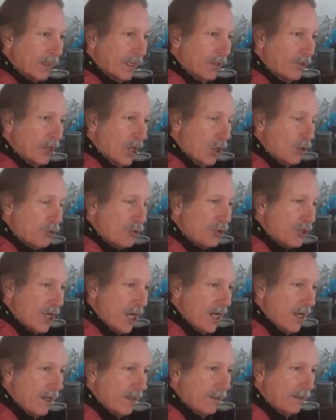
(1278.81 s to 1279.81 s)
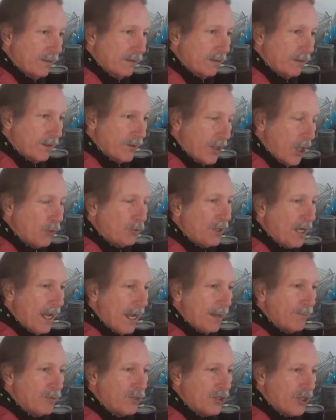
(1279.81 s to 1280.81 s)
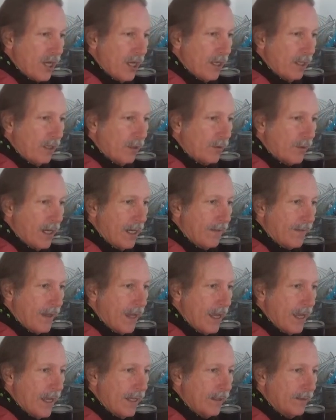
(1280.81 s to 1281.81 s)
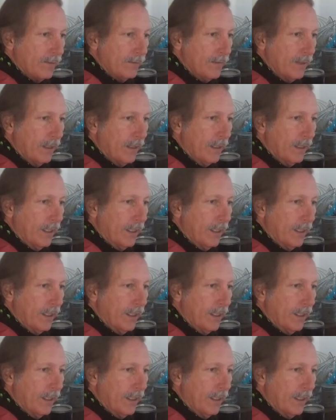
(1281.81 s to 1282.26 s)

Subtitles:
no shell or no time shell around the atom,